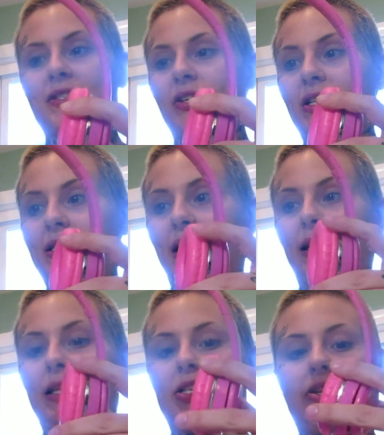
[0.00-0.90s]
as good as,
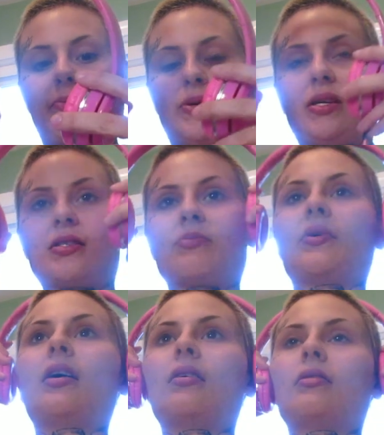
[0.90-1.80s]
like, legit Beats,
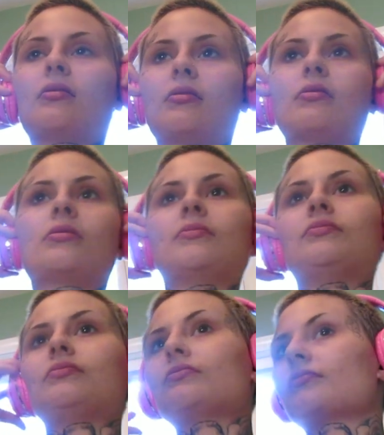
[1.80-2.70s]
but...
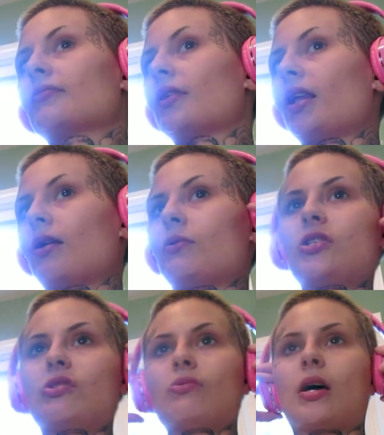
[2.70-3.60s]
Like,
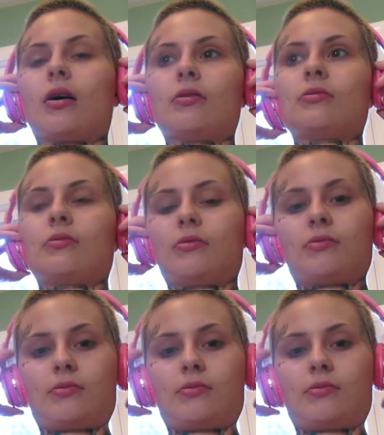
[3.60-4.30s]
would you know?